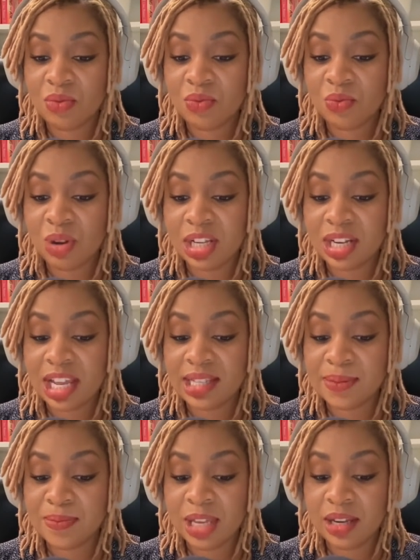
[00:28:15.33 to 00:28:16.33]
what
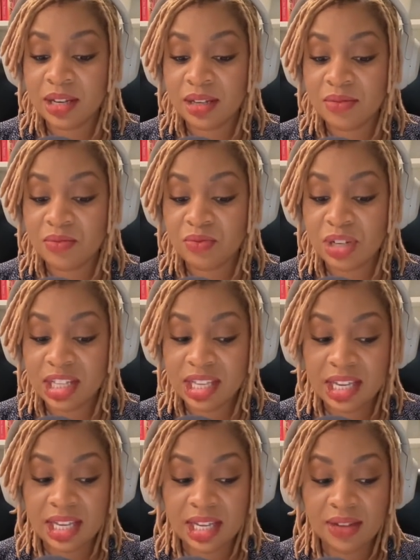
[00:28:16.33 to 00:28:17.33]
has been
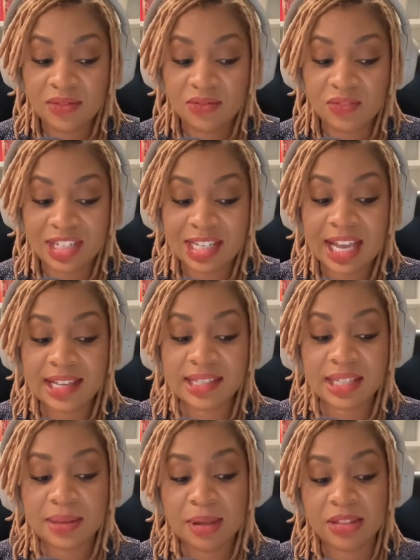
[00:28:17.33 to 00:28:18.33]
really
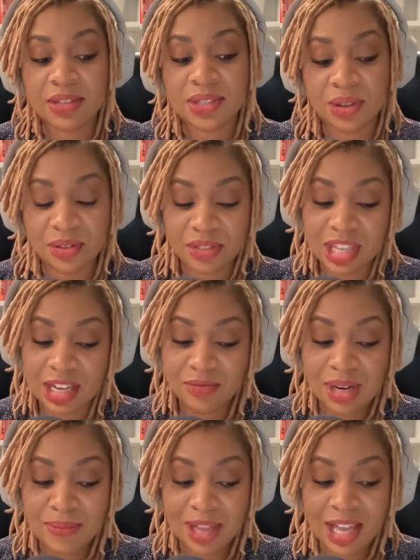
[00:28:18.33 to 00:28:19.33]
fantastic about this whole thing,
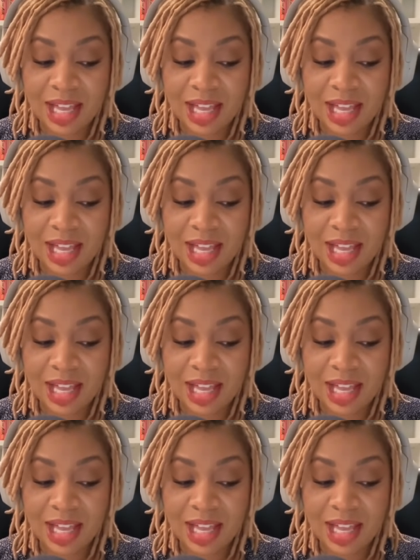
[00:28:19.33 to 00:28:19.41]
Reema,